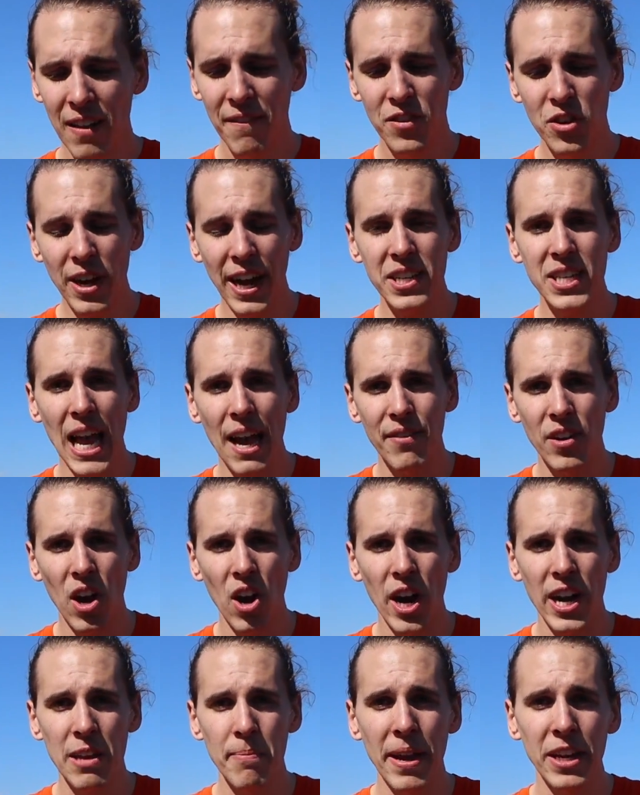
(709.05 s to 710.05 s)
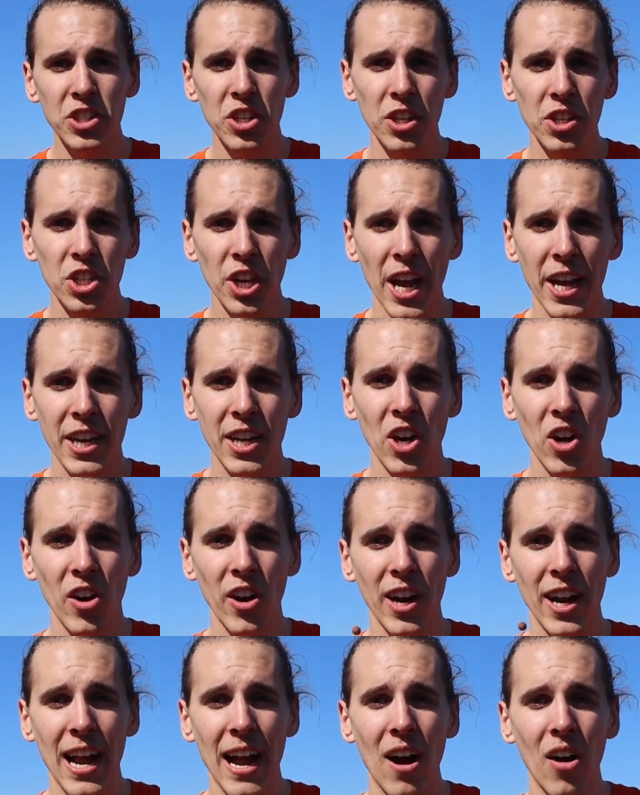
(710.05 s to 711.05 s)
If you guys haven't already, make sure to check
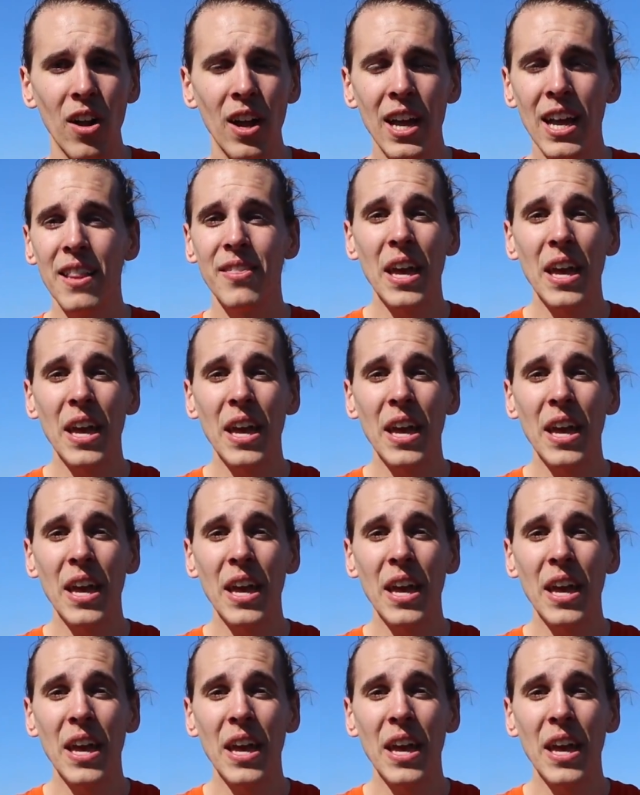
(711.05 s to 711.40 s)
Current out.